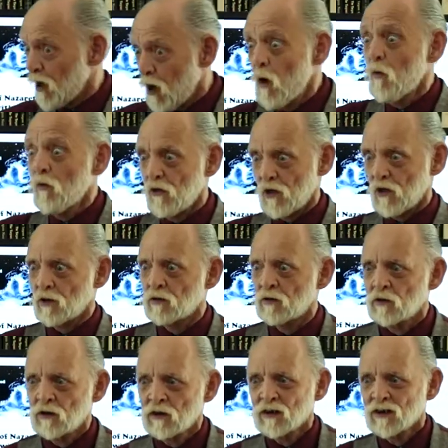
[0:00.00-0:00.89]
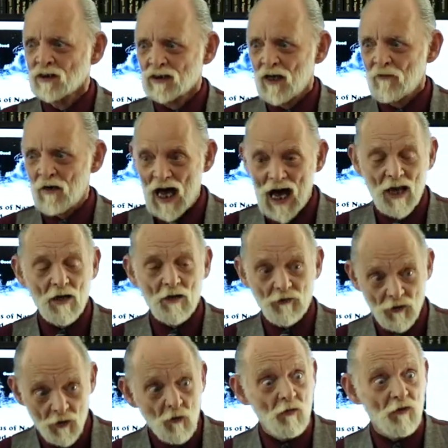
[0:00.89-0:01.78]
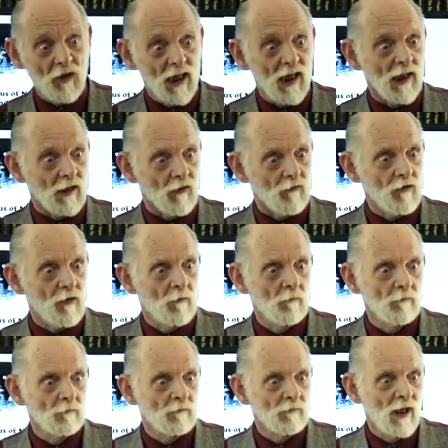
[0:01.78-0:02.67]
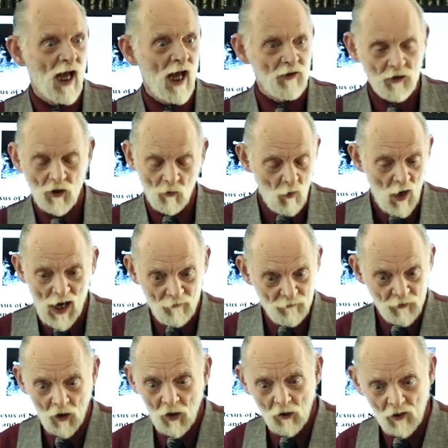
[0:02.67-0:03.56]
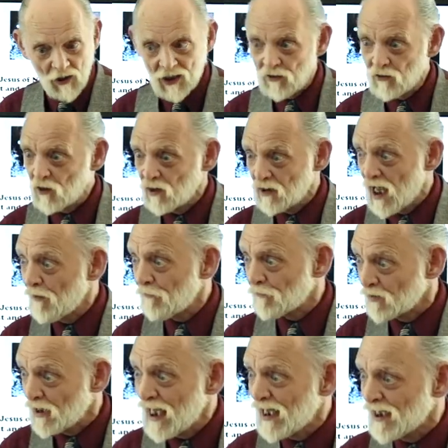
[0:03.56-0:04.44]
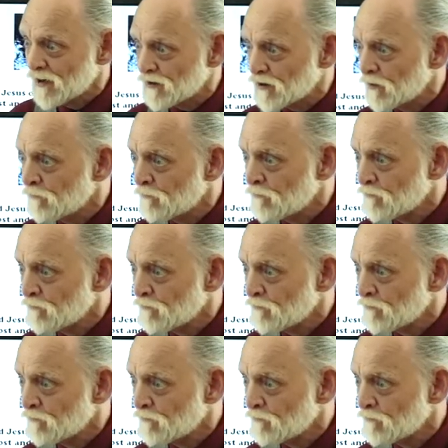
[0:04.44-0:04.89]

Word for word: owner of how to do things. And you arrived early and you left late